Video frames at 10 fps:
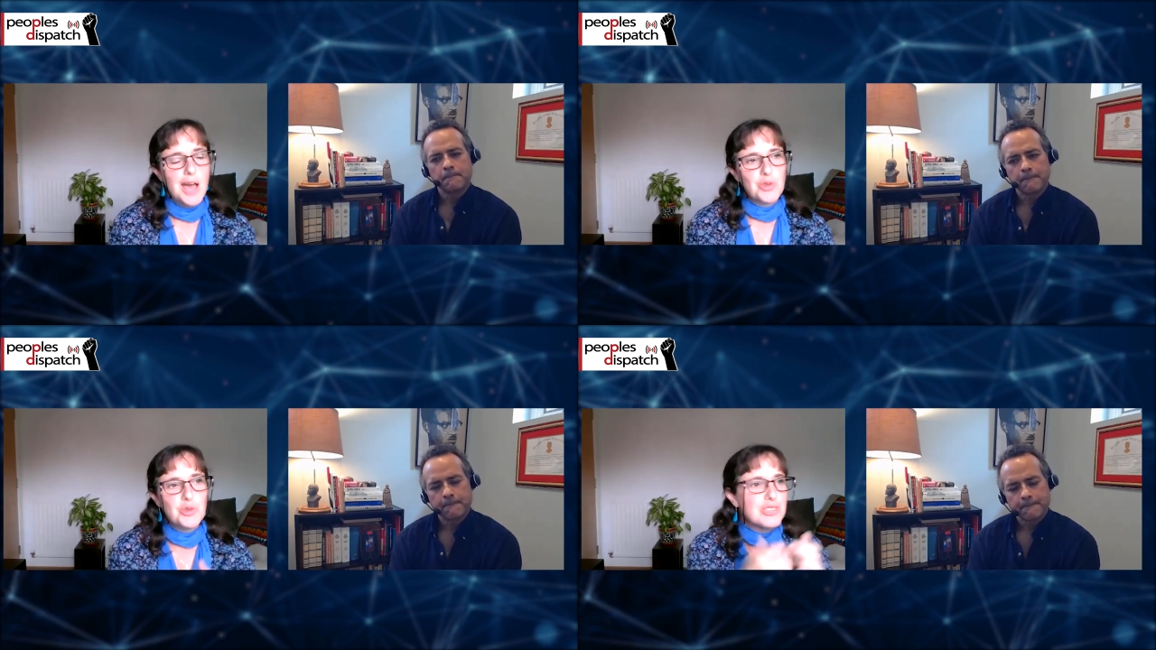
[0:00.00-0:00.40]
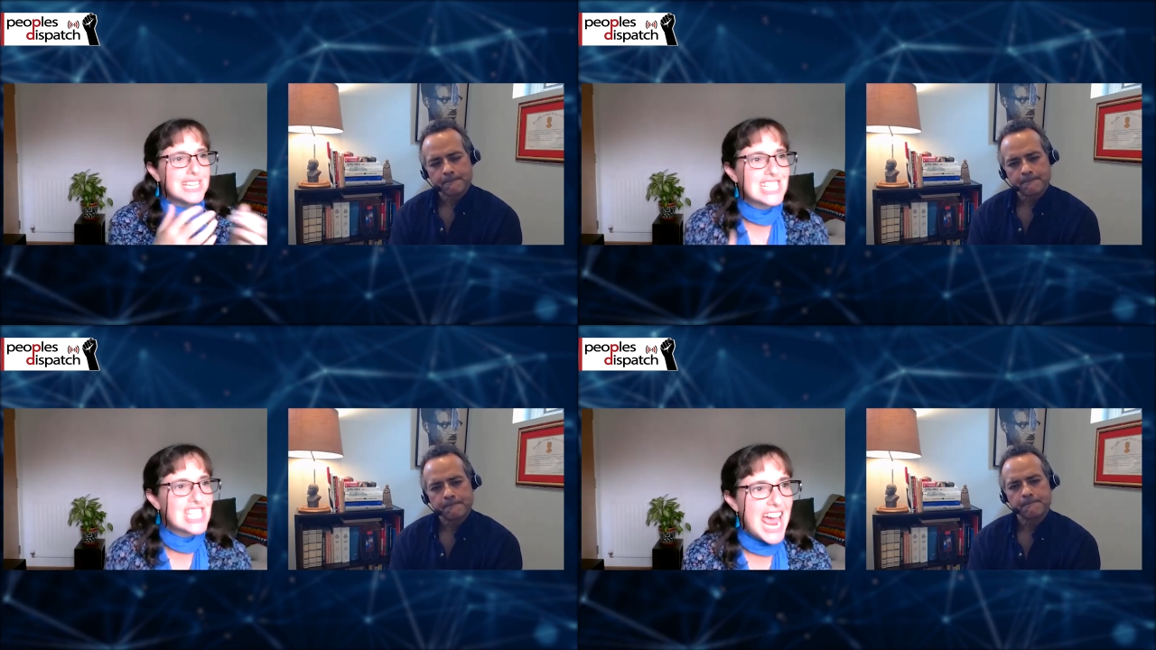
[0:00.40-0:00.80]
Speaker 1: You see
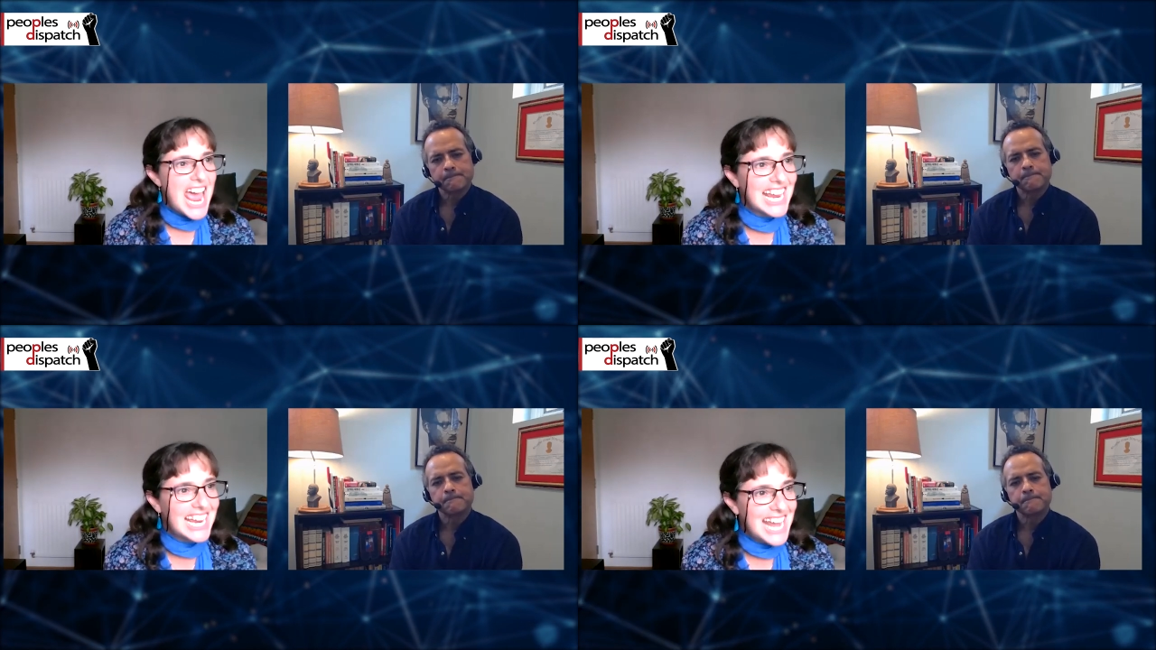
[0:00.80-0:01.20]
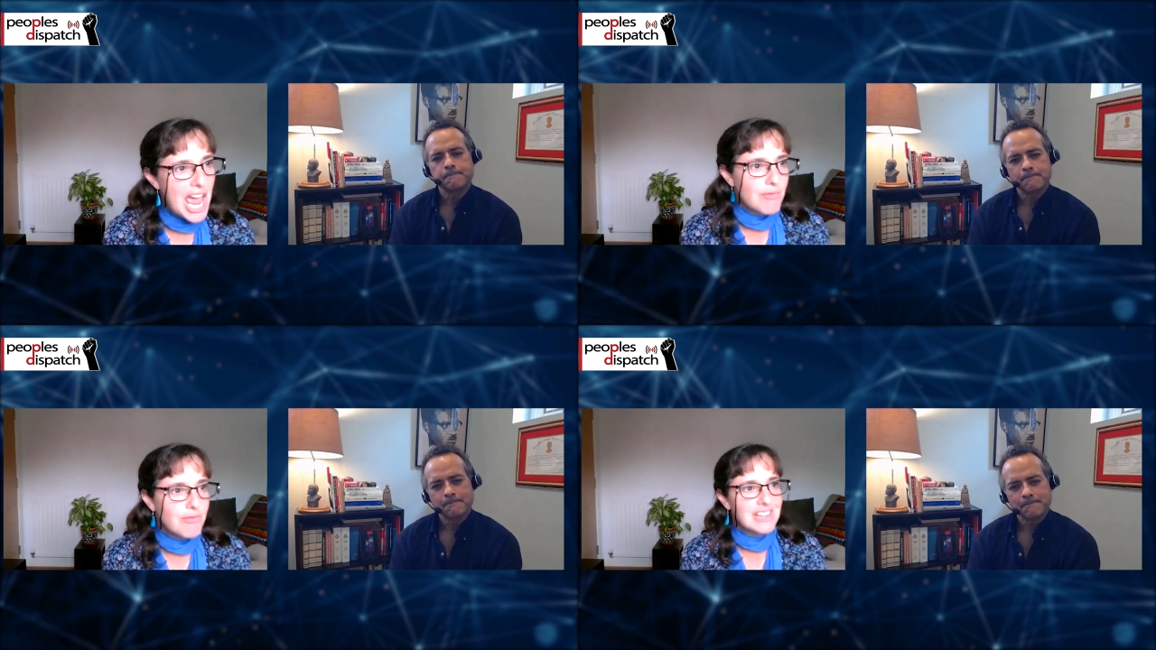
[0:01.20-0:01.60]
Che in
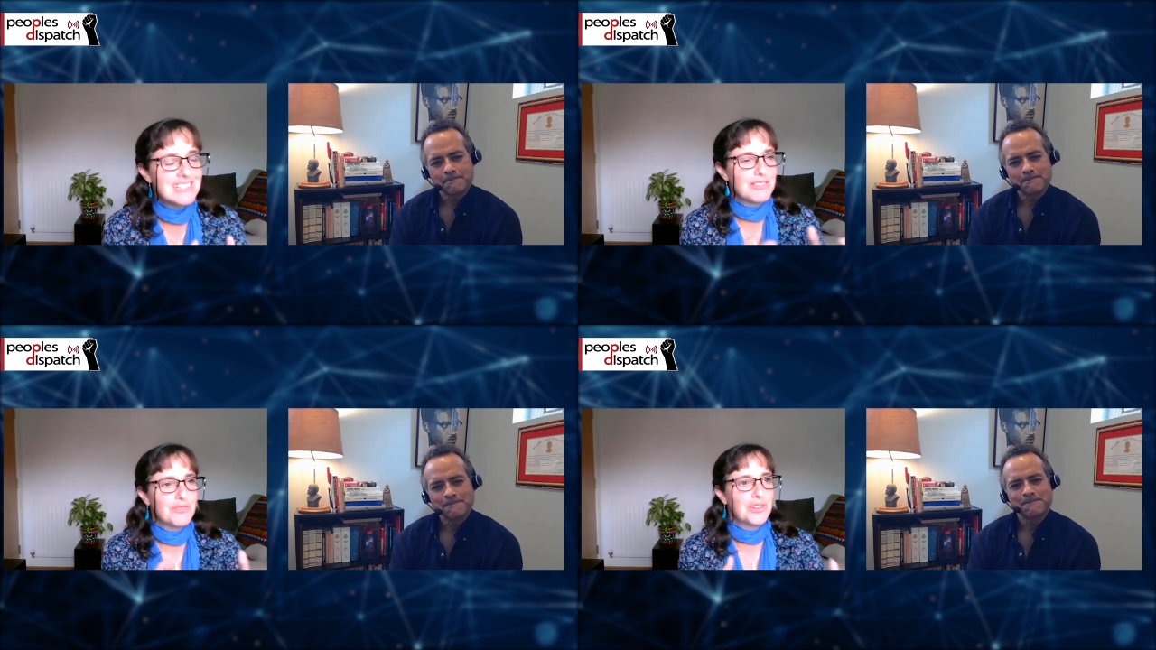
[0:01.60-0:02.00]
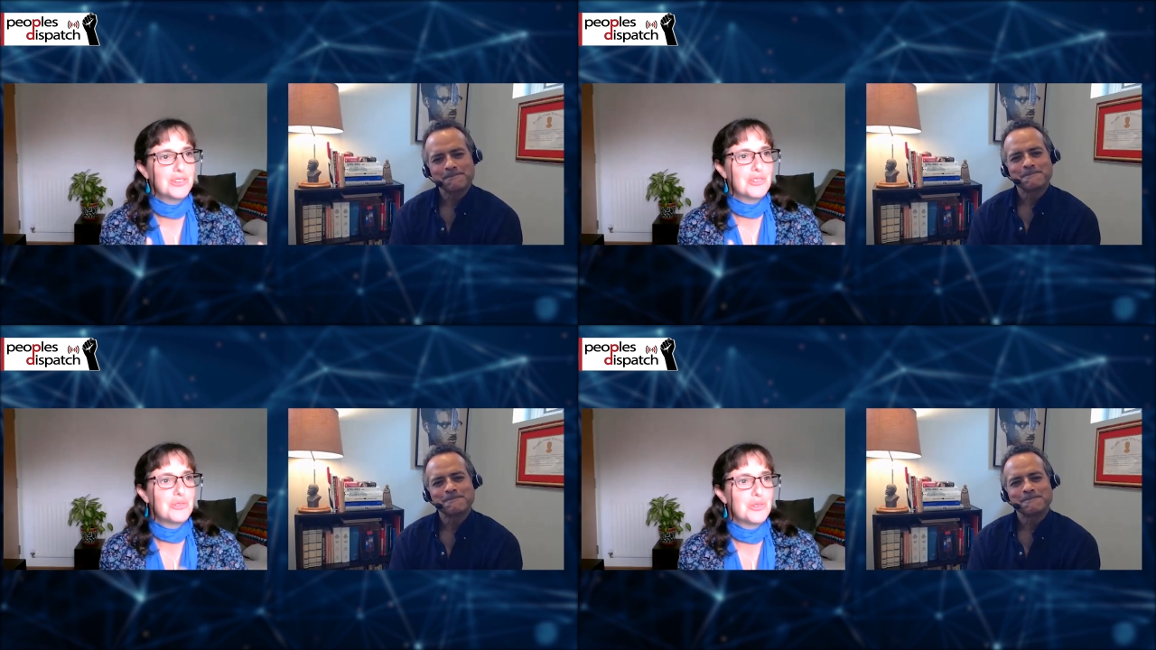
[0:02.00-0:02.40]
every
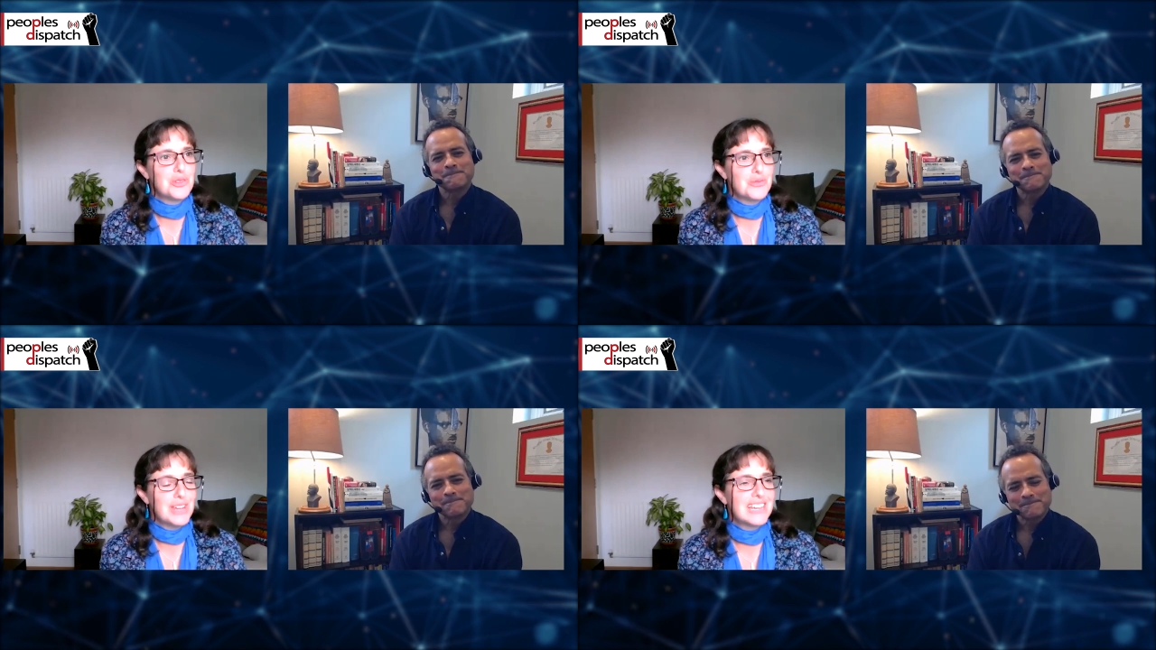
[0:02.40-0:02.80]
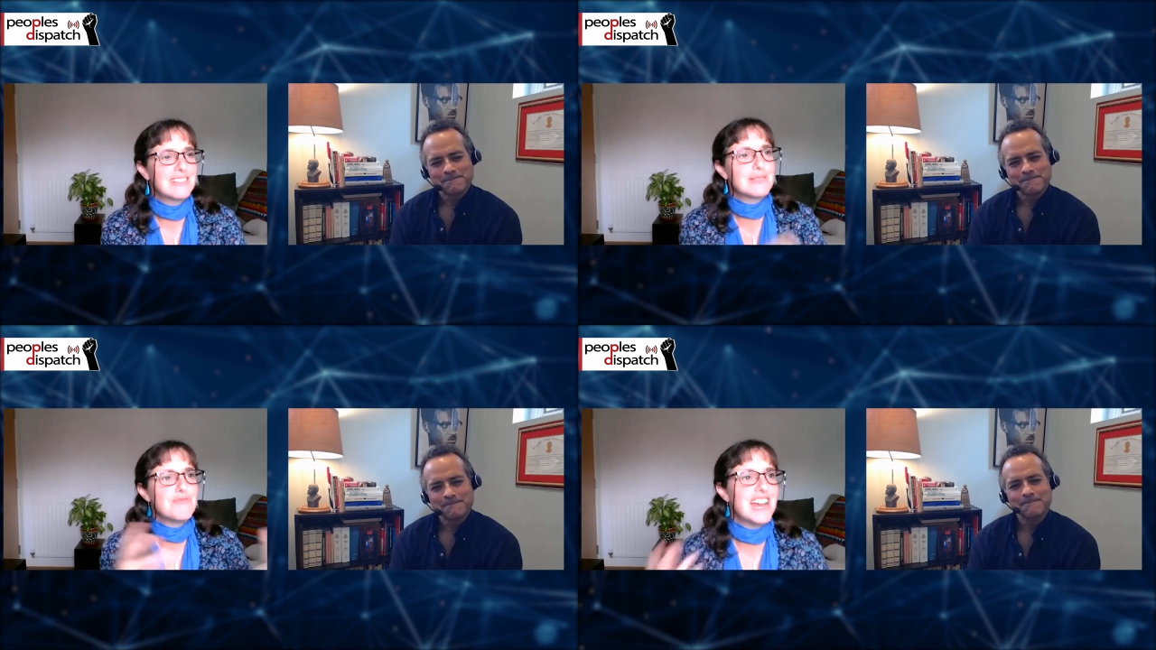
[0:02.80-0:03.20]
different sort of
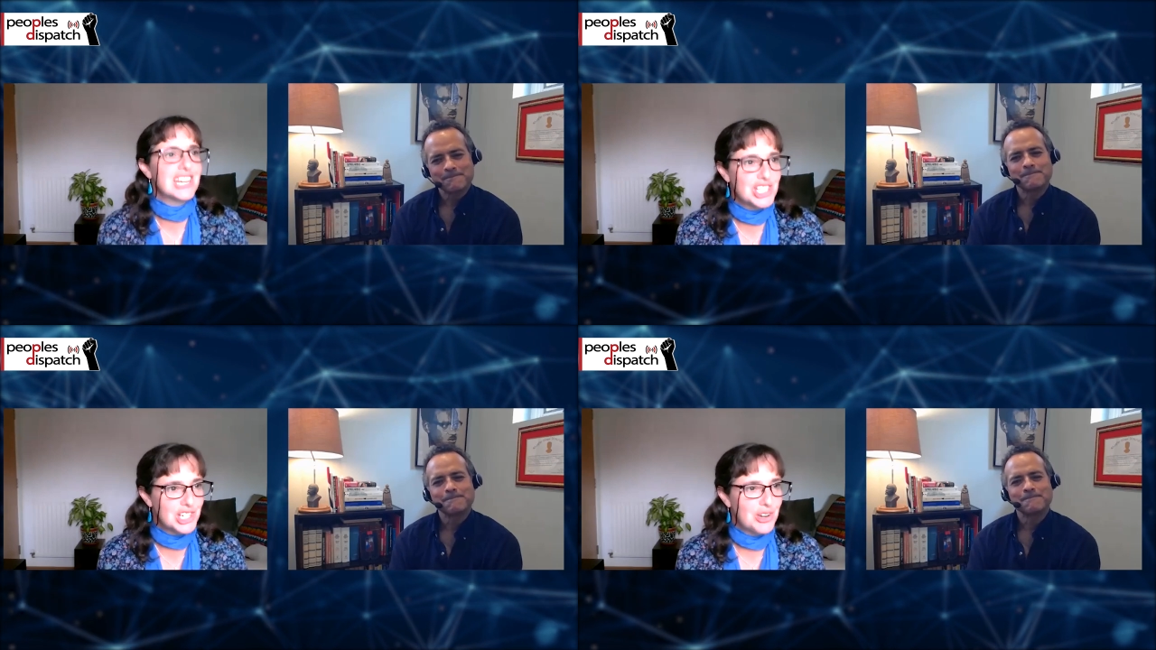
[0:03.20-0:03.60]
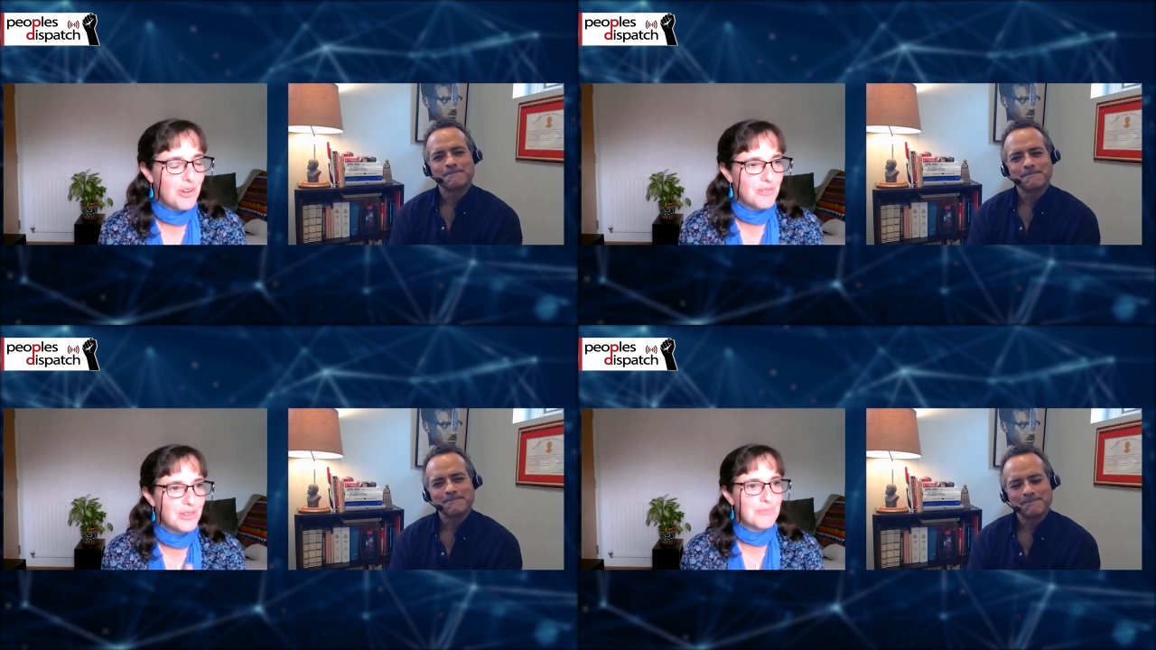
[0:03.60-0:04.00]
expression
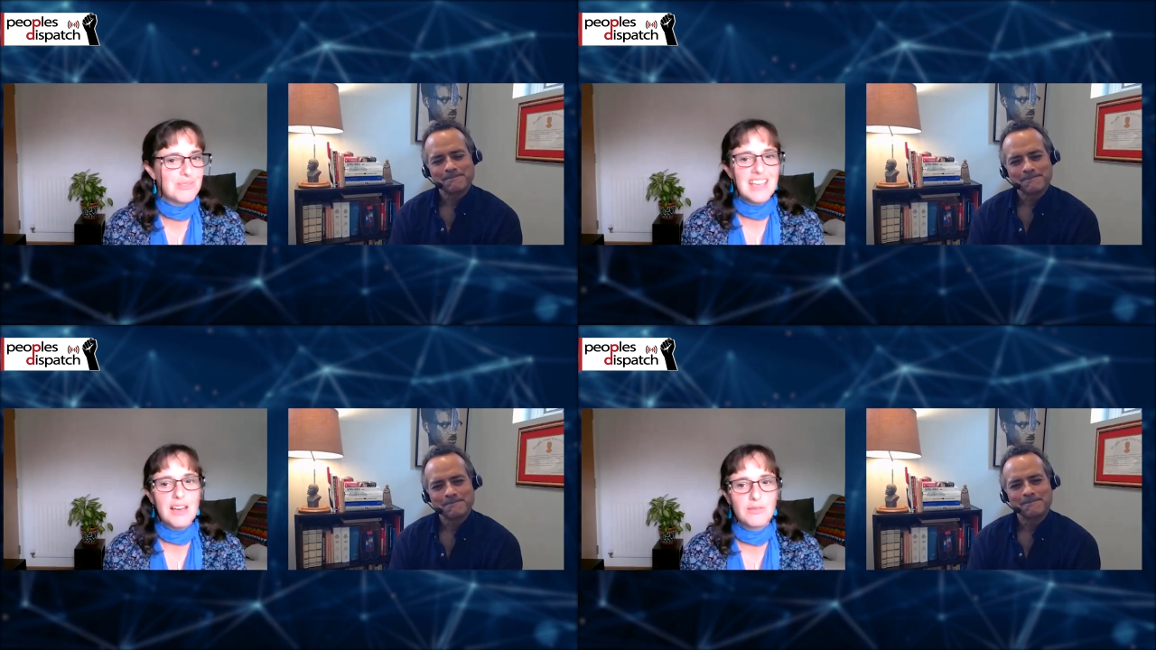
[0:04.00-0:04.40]
of himself.